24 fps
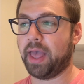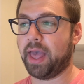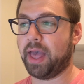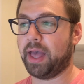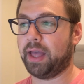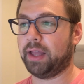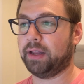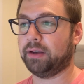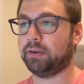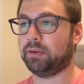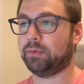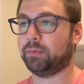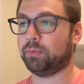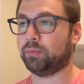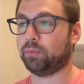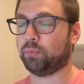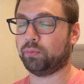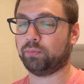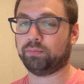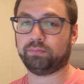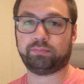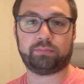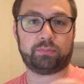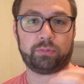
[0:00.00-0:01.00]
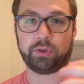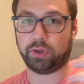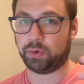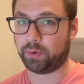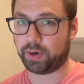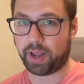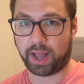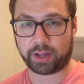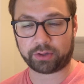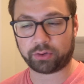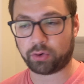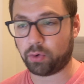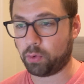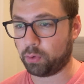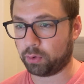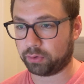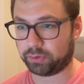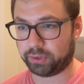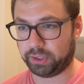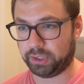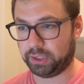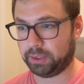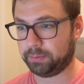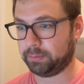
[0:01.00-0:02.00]
and the React core
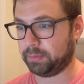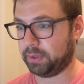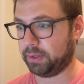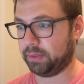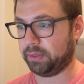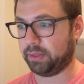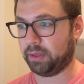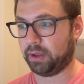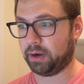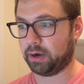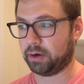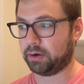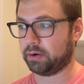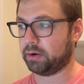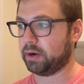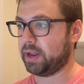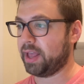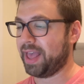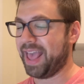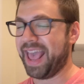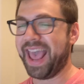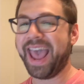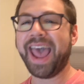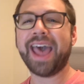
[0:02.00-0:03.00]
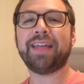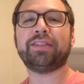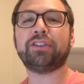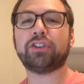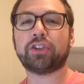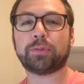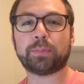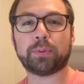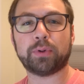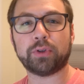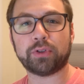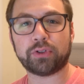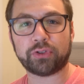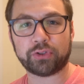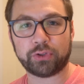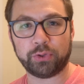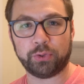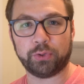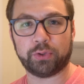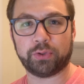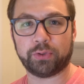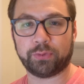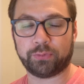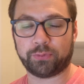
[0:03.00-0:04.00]
team in their endless
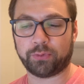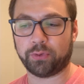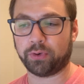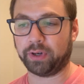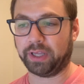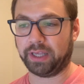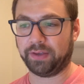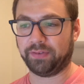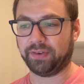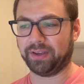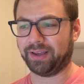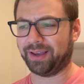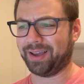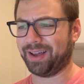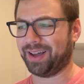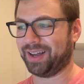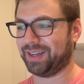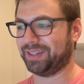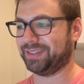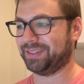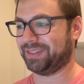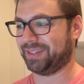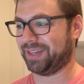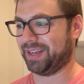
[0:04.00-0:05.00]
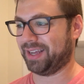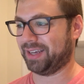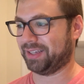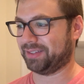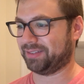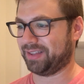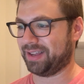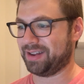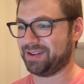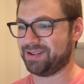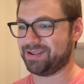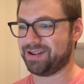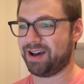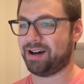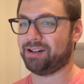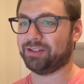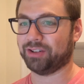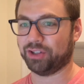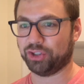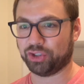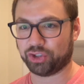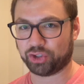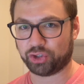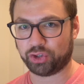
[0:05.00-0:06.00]
pursuit for giving context and
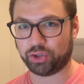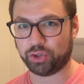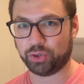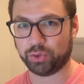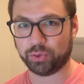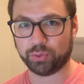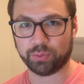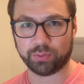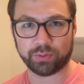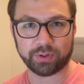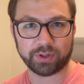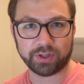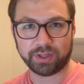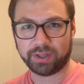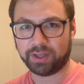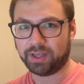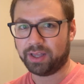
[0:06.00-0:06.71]
knowledge to